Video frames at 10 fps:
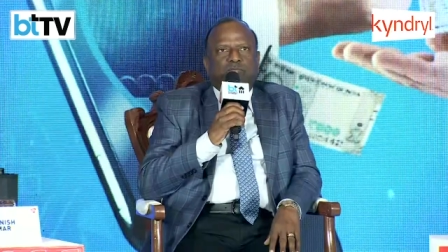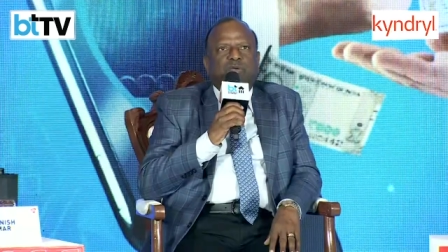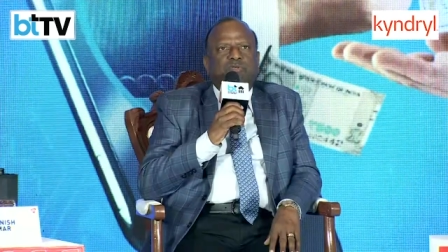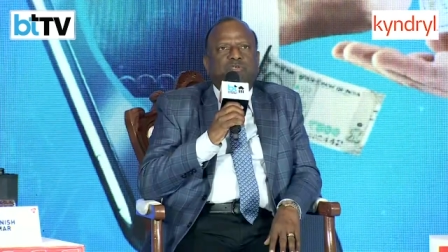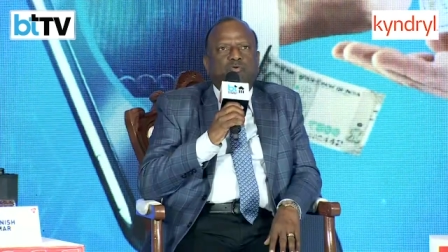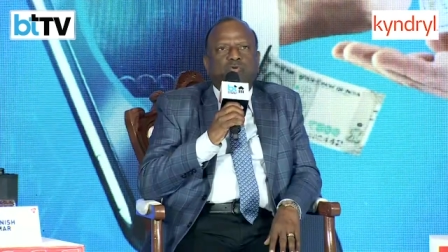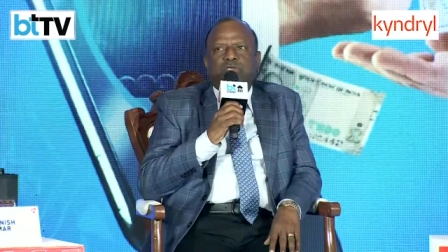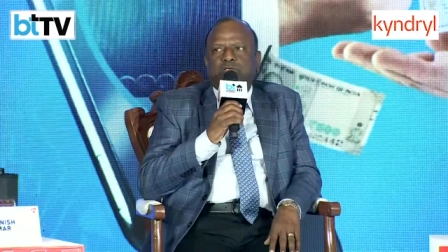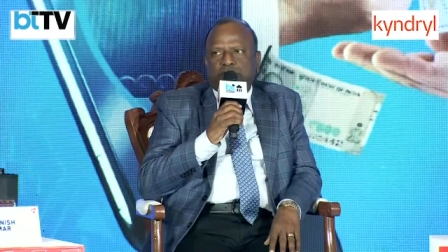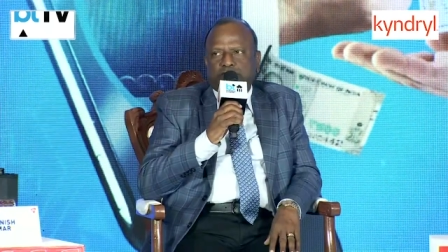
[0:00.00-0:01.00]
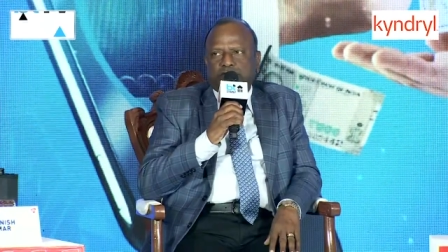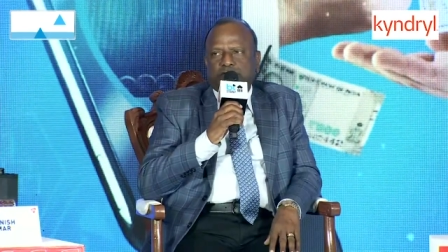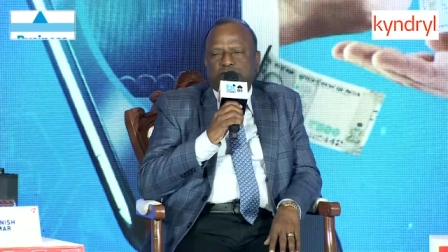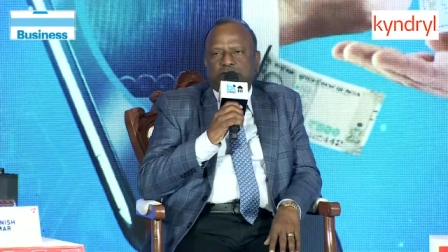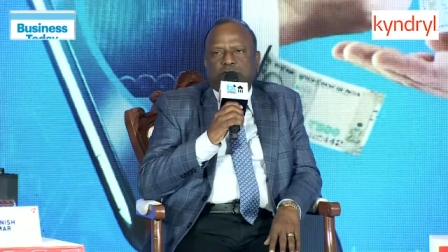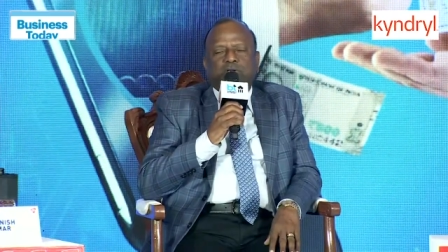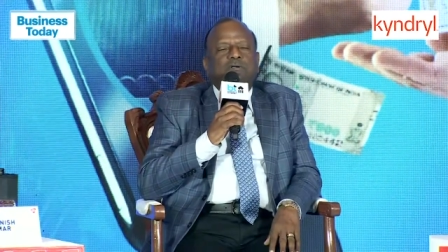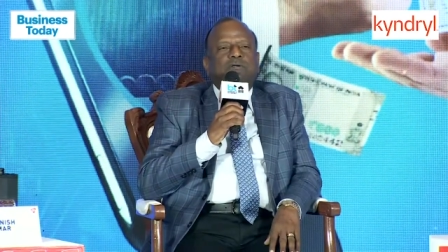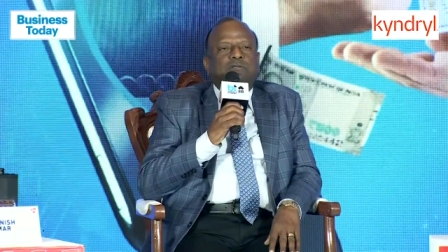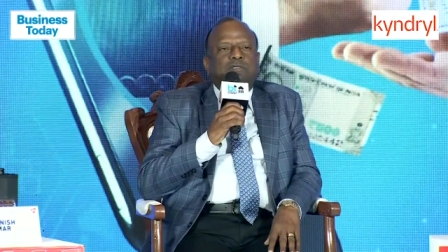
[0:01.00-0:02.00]
maybe two years,
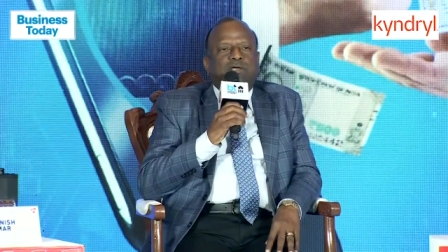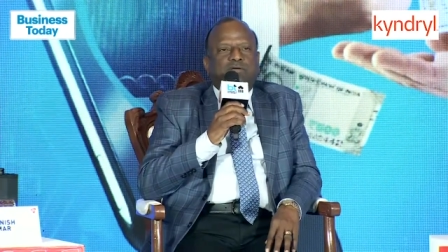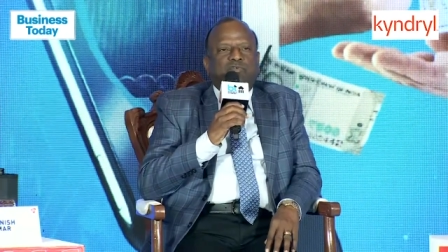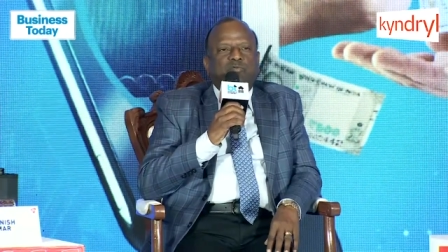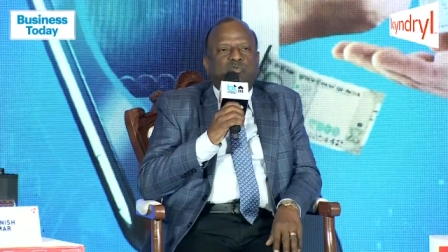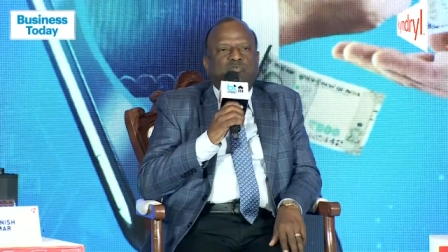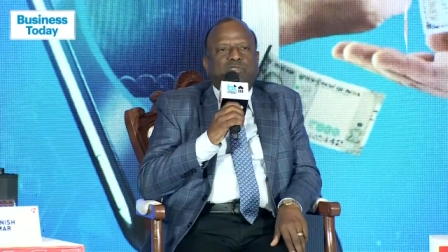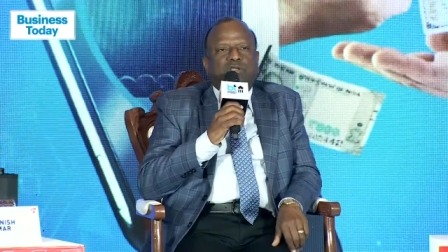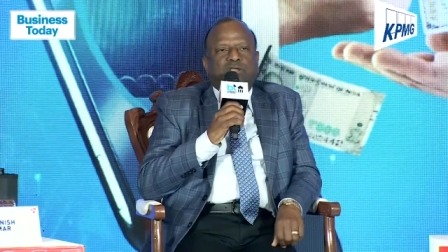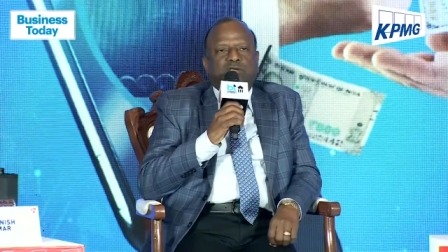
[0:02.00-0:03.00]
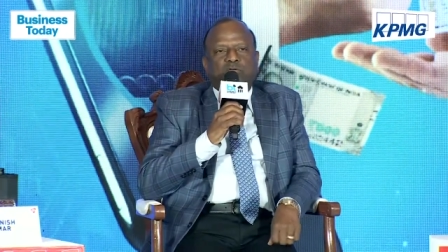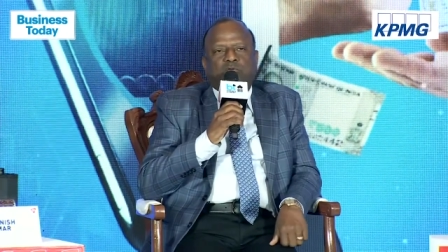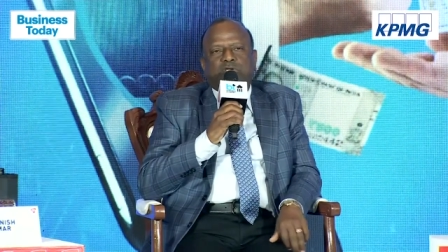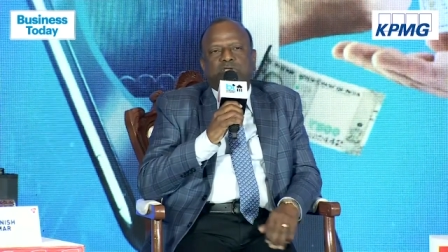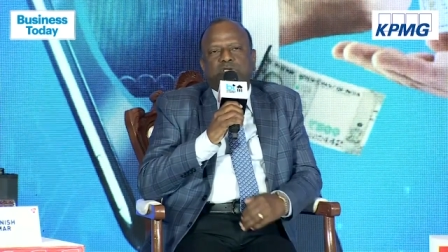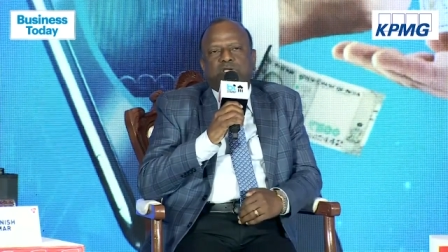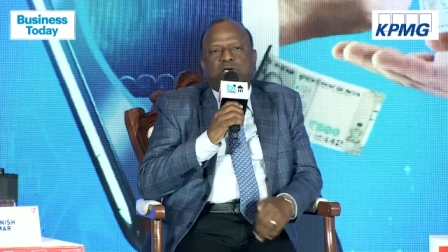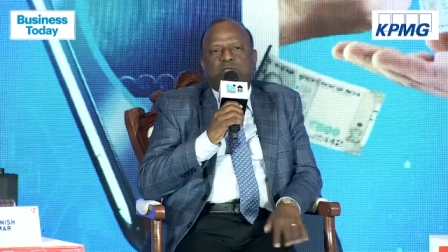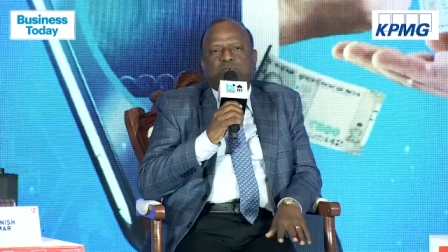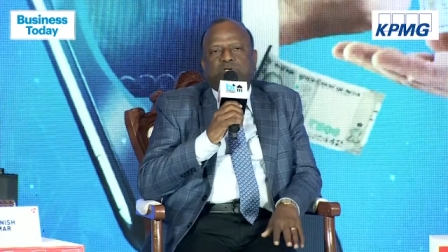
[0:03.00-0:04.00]
they have removed the regulatory
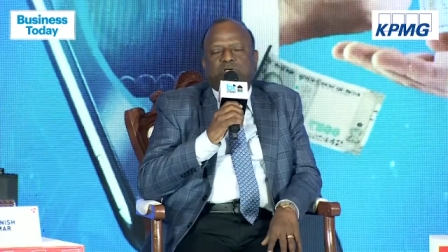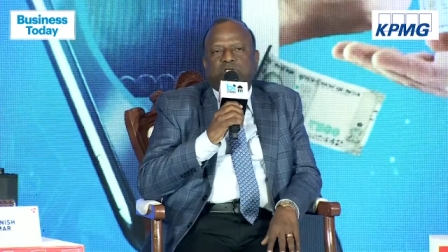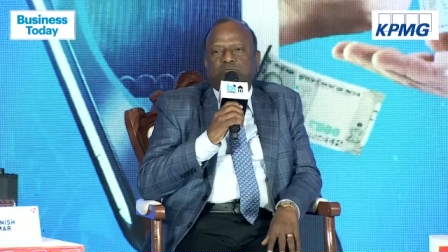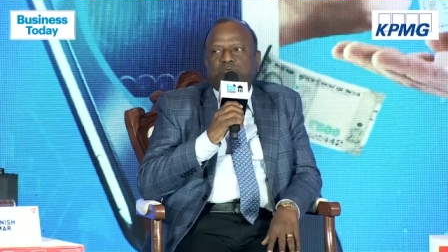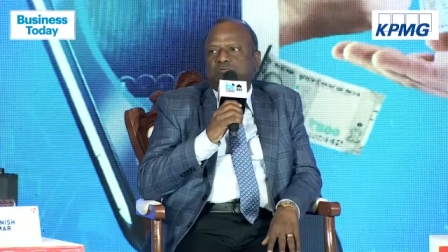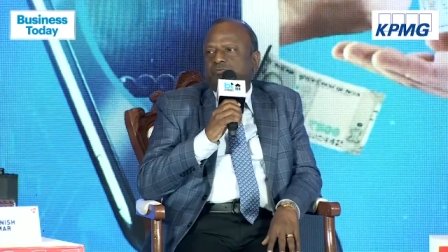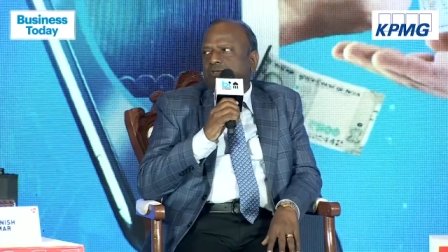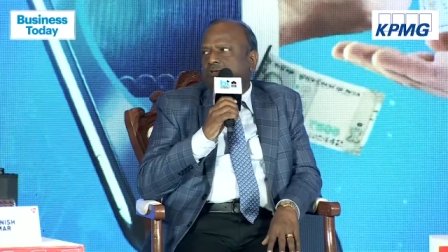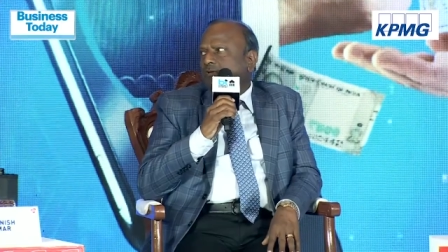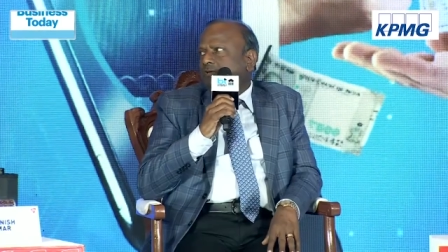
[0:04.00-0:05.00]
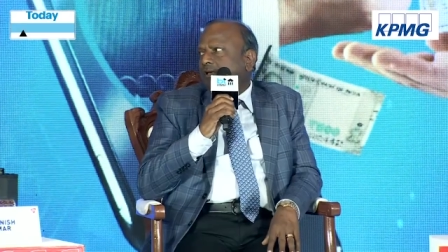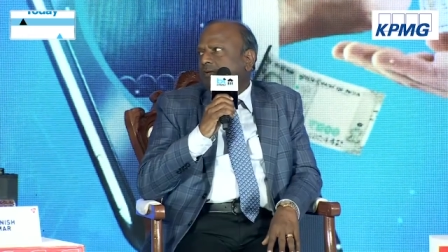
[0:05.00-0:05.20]
arbitrage between